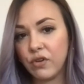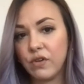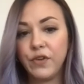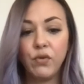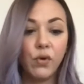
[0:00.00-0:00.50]
Or
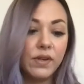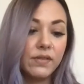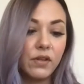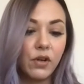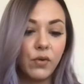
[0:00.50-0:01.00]
if you
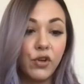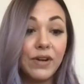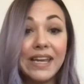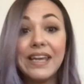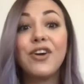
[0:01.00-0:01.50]
notice, you're
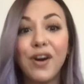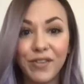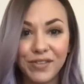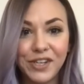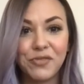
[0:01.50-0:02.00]
in
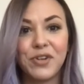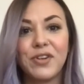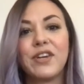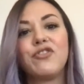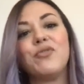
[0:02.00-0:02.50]
conversation where you're
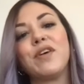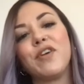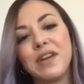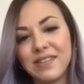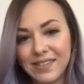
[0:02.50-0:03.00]
like, shoot, I've
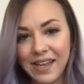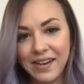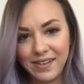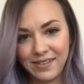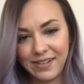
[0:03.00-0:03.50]
already said it.